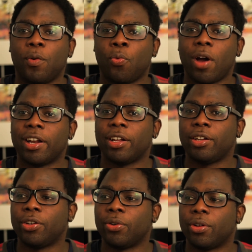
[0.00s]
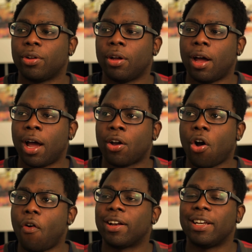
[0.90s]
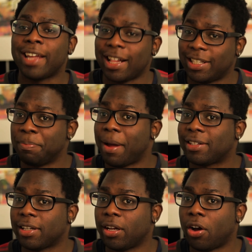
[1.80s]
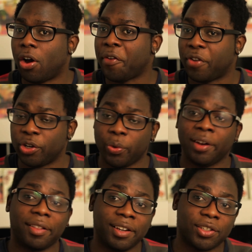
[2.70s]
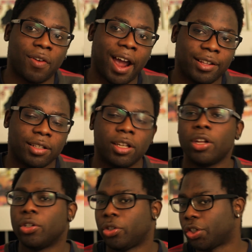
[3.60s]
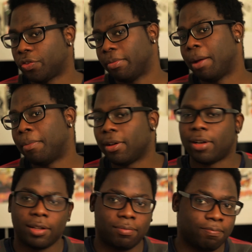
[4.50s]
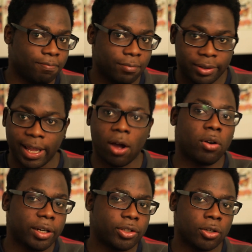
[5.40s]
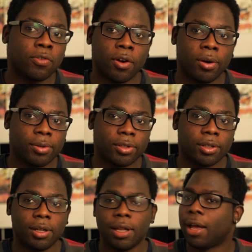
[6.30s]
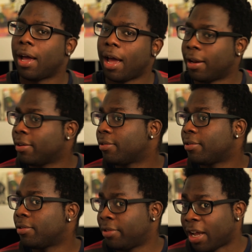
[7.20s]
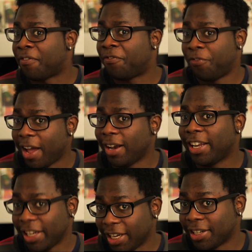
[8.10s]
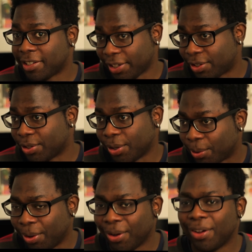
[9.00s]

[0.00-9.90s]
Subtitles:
whether you are currently getting better or if you're doing things right, just remember that there are only two rules and they're fairly easy to do.